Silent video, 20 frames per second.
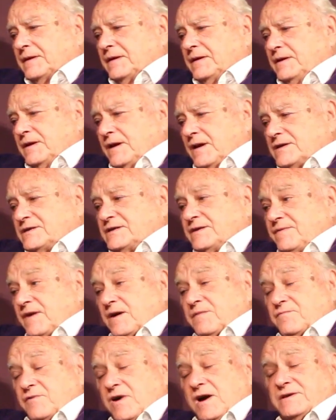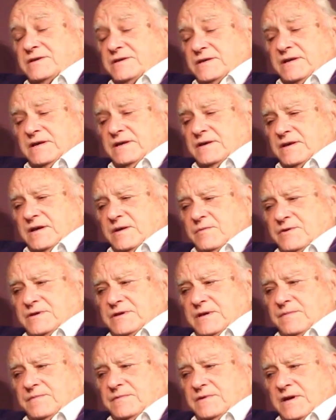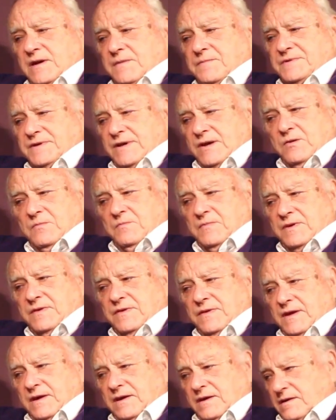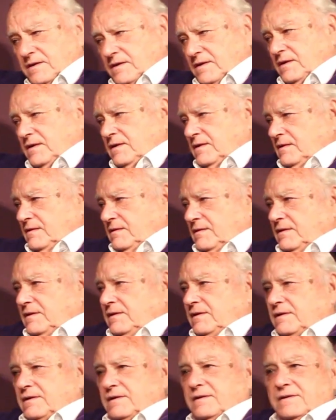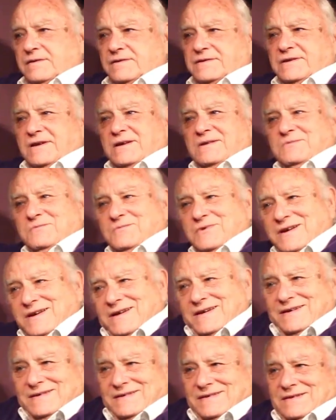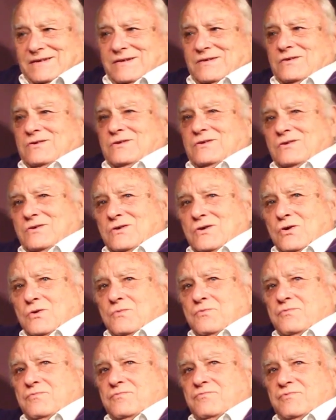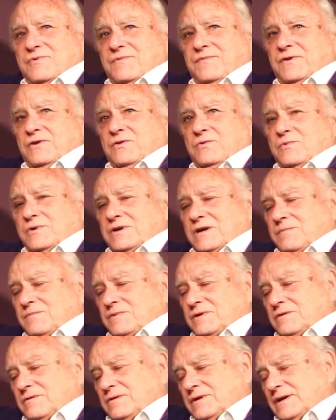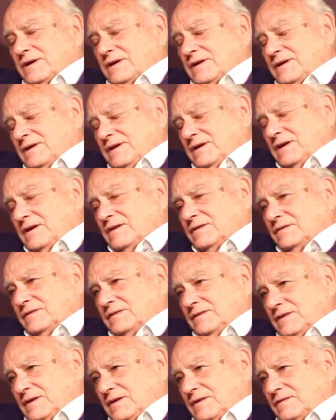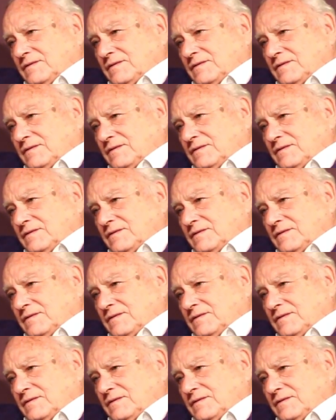Yes, if I'm writing, they will sometimes help me think in a certain way or review what I'm doing. Yes.